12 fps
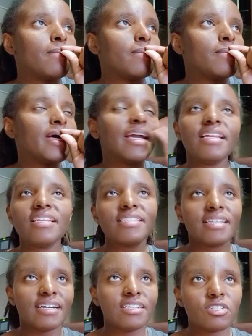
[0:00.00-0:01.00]
any
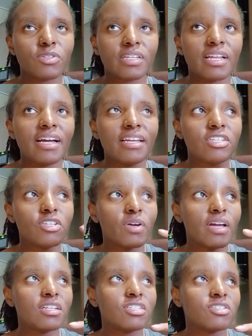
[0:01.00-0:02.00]
site online and you're
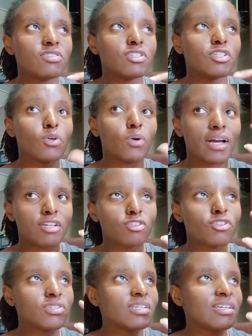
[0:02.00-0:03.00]
entering your
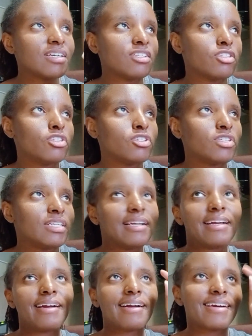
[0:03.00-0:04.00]
country, it's usually
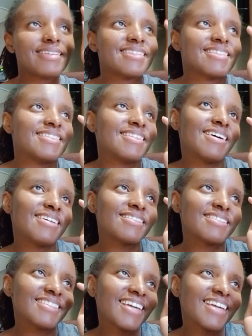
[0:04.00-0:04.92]
Kazakhstan,